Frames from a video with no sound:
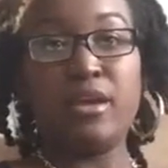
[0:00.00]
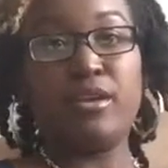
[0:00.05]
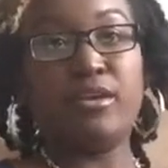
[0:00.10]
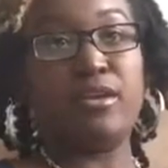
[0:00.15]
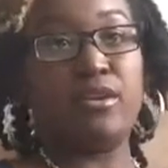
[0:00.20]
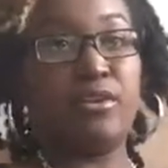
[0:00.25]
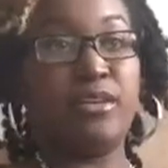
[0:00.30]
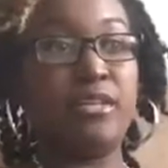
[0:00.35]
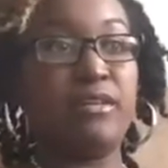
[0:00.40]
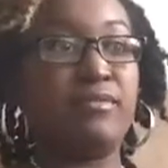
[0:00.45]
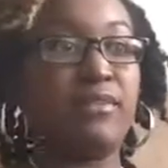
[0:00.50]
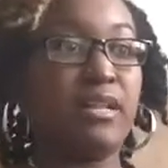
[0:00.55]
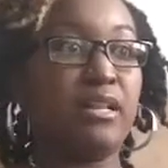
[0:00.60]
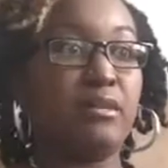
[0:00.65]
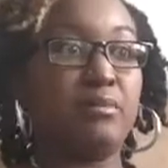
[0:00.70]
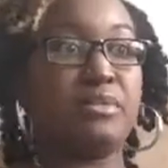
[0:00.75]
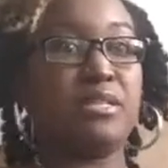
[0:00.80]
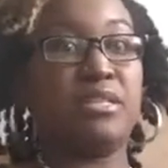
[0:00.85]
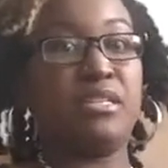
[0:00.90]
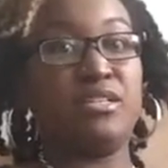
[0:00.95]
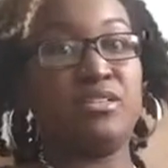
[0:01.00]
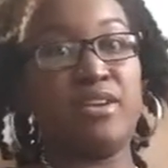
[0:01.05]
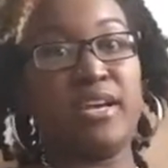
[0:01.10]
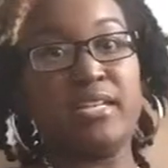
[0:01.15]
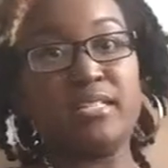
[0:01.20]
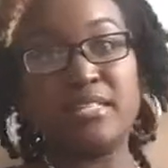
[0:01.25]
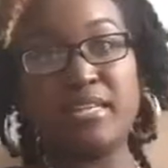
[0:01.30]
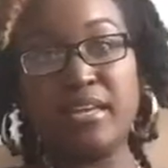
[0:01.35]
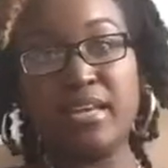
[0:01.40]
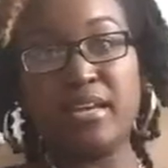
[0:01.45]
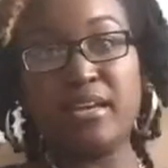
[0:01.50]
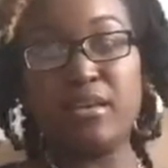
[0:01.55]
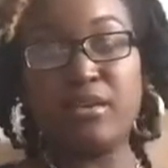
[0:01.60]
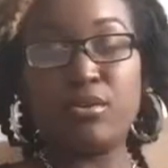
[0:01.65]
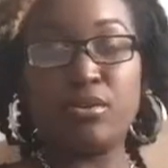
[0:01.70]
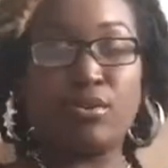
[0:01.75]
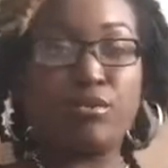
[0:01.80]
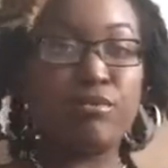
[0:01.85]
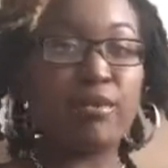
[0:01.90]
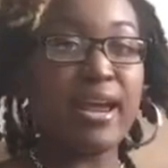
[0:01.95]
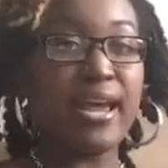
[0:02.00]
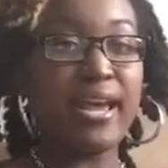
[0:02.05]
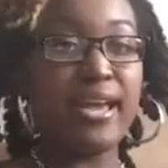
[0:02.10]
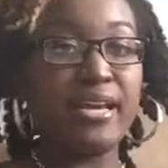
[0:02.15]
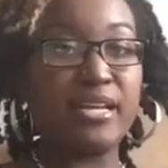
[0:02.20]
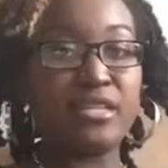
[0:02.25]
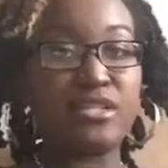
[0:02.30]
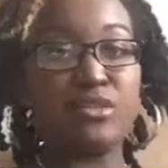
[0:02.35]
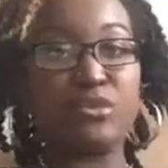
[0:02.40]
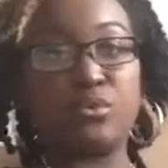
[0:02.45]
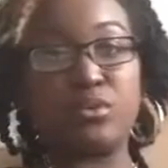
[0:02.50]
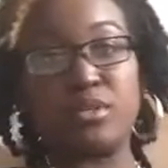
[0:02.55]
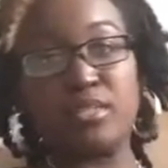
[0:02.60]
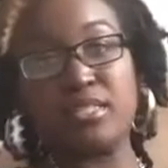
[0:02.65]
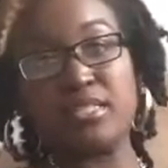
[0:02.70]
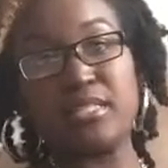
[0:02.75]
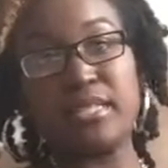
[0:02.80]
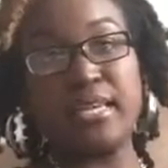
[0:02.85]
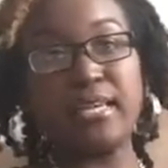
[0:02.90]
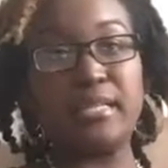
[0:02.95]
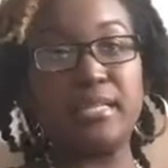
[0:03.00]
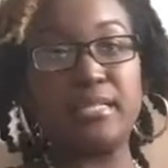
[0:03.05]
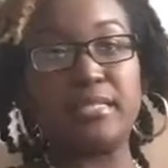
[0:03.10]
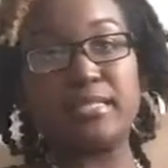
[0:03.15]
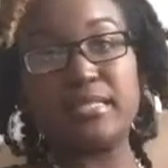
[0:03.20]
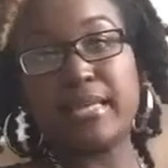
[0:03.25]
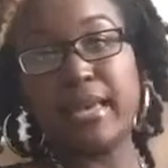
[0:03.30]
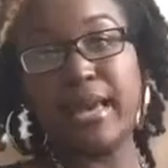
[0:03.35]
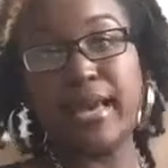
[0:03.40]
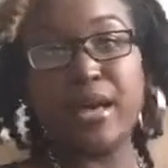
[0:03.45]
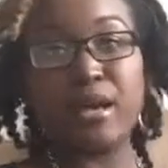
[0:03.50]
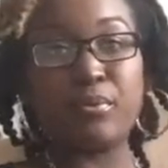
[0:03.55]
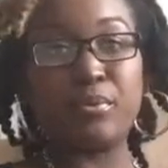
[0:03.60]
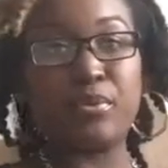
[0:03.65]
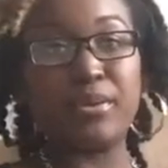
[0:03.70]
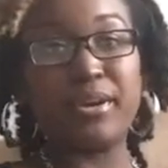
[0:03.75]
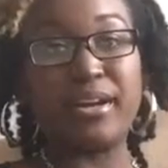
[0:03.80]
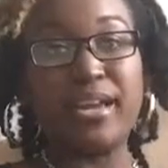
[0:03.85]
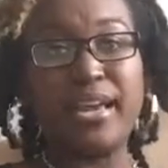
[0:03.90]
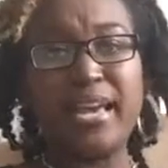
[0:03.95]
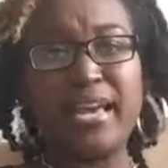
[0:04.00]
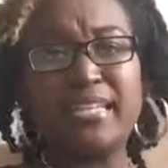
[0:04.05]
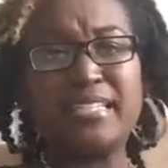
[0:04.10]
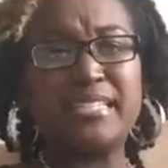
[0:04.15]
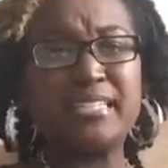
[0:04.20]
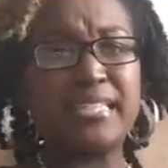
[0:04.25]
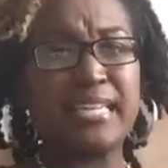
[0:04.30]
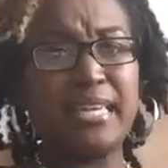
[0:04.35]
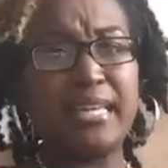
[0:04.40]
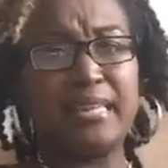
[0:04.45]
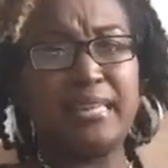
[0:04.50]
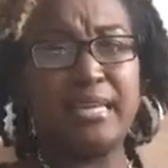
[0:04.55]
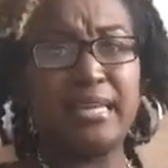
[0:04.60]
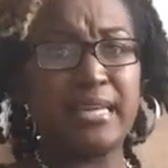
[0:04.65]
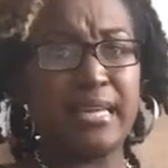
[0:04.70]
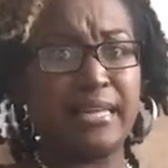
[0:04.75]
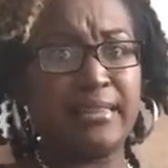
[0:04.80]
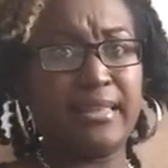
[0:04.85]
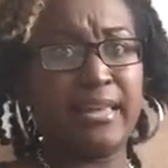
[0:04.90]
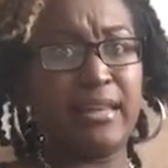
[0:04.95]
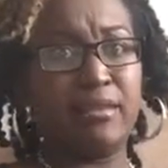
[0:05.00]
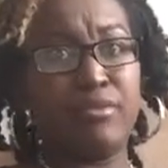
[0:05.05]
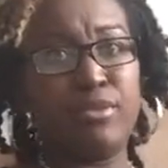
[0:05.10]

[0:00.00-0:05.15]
you know, he develops any dry skin or rash or scaly scalp or just anything like that.